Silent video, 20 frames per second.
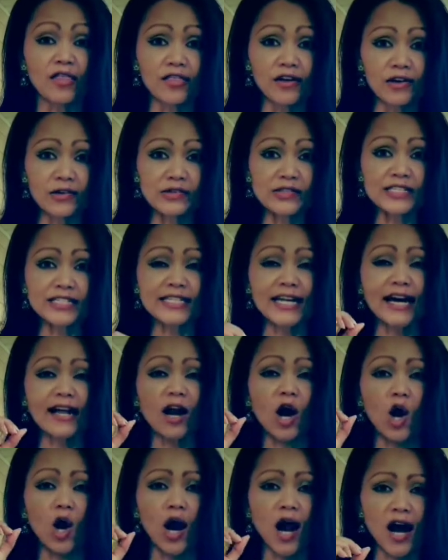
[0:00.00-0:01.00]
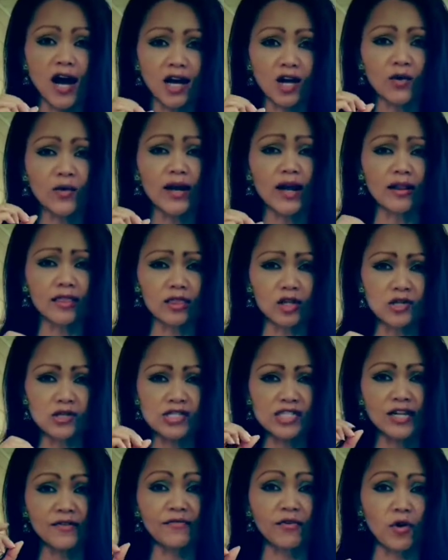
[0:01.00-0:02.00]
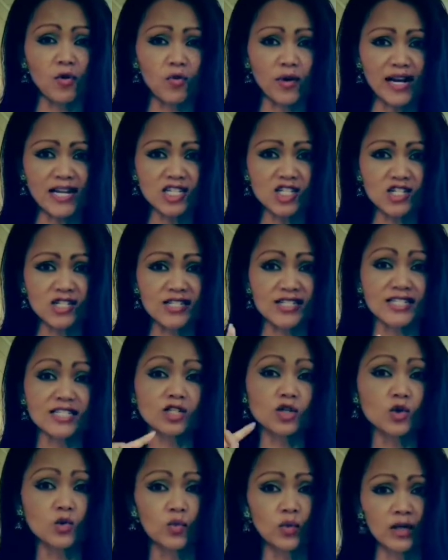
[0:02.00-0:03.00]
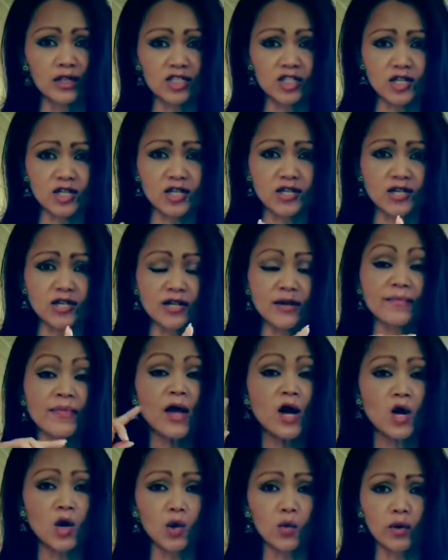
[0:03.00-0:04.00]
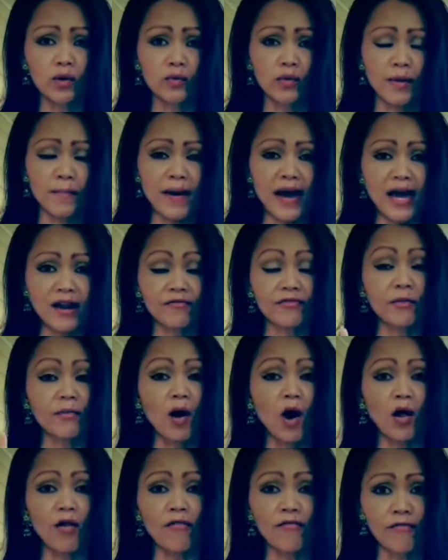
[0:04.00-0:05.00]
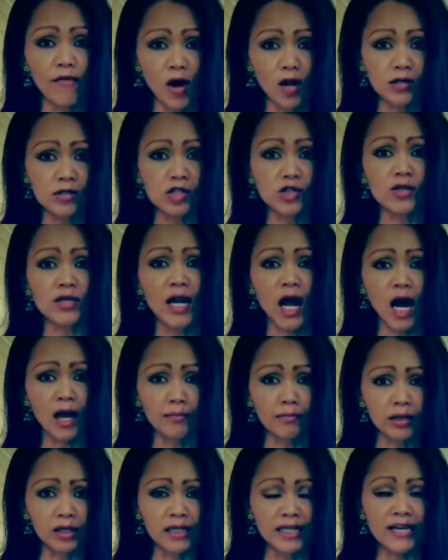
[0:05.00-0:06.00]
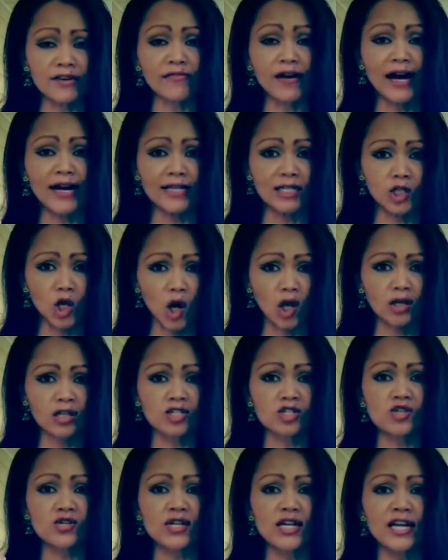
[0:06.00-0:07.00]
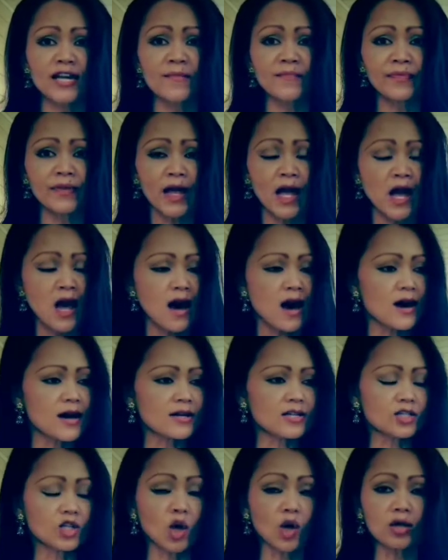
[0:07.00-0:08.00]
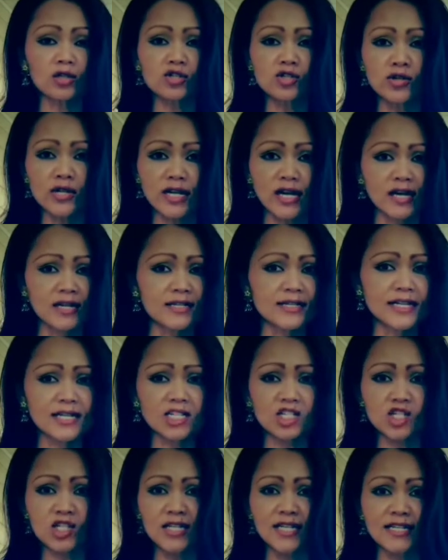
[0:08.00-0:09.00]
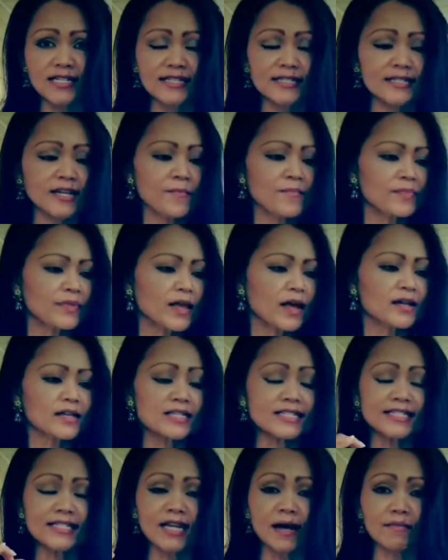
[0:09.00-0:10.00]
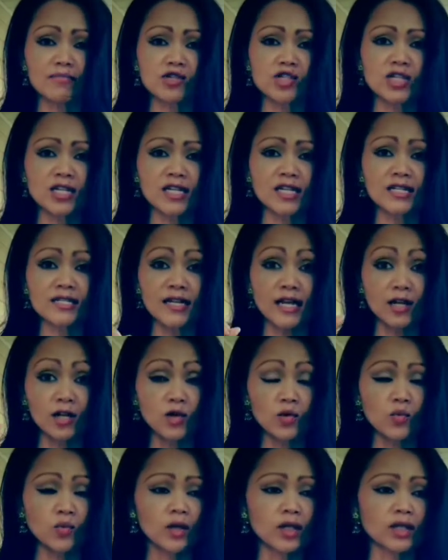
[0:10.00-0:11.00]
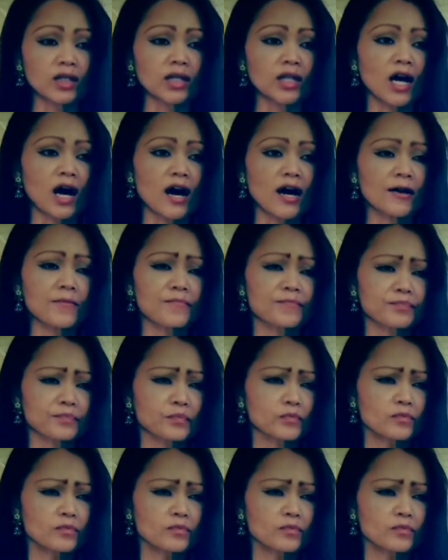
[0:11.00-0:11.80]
those that are hungry and thirsty for righteousness, who will turn, who will repent from all falsehood, unbelief, idolatry, adultery, addictions, deceptions, and who will not